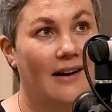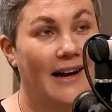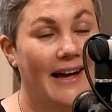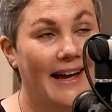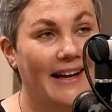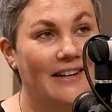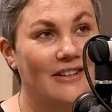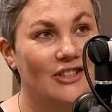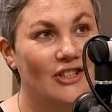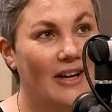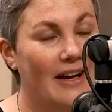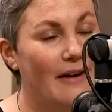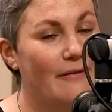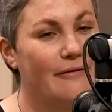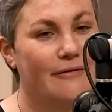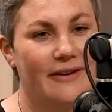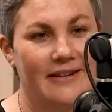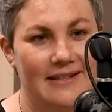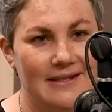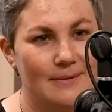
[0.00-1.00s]
I have
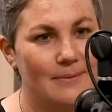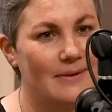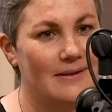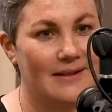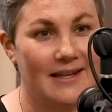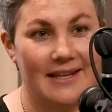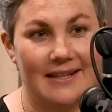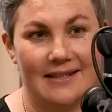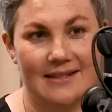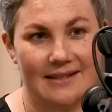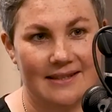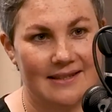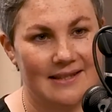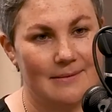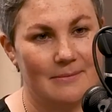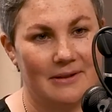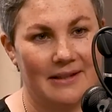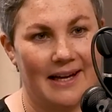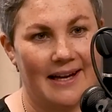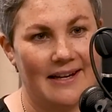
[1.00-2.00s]
friends with kids a
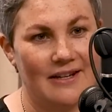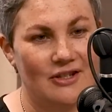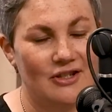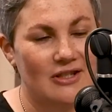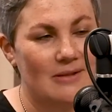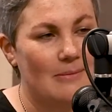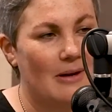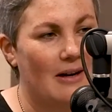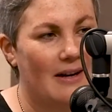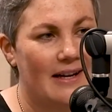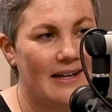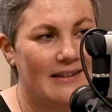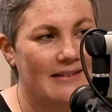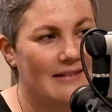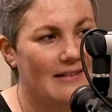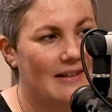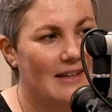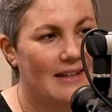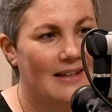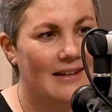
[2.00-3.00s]
similar age to mine,
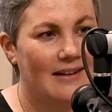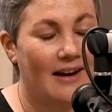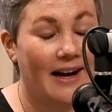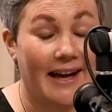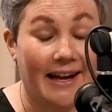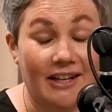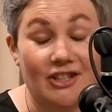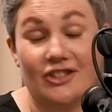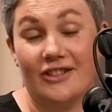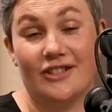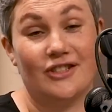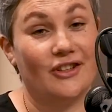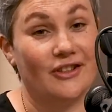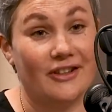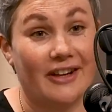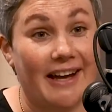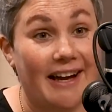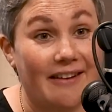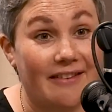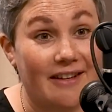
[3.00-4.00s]
and I actually don't
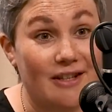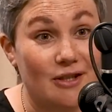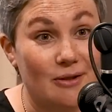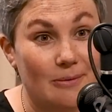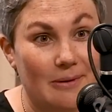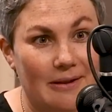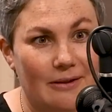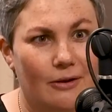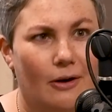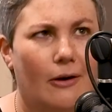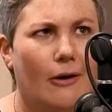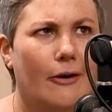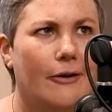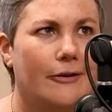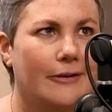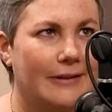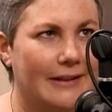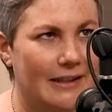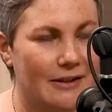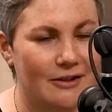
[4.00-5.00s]
know how they do it. Not
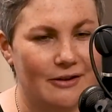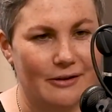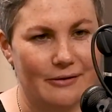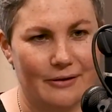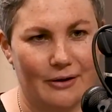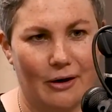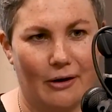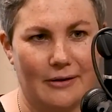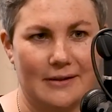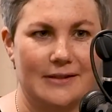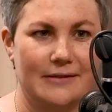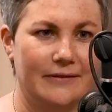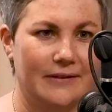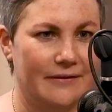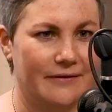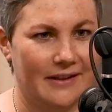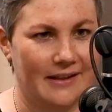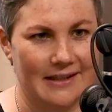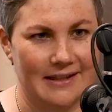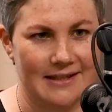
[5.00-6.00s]
only, the cost of
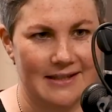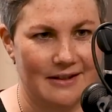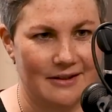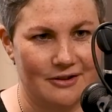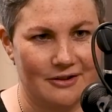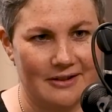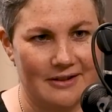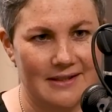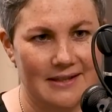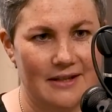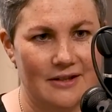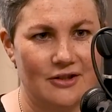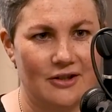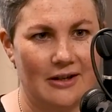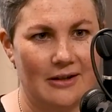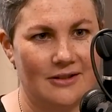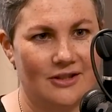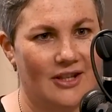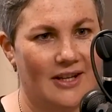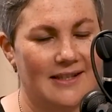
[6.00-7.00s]
living, et cetera,
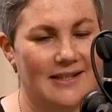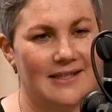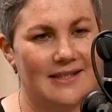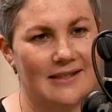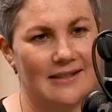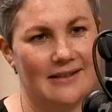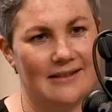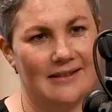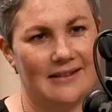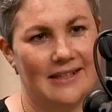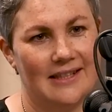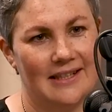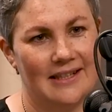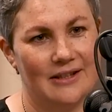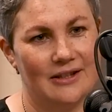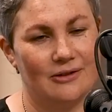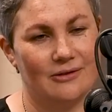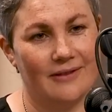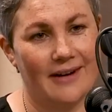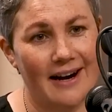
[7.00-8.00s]
just the
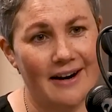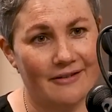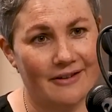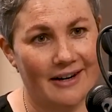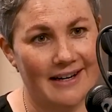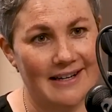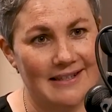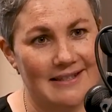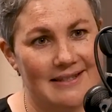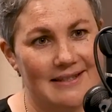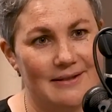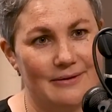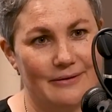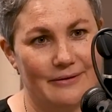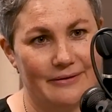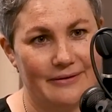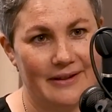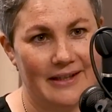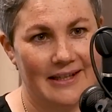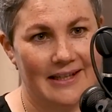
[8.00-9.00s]
rat race
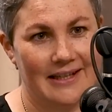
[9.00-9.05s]
of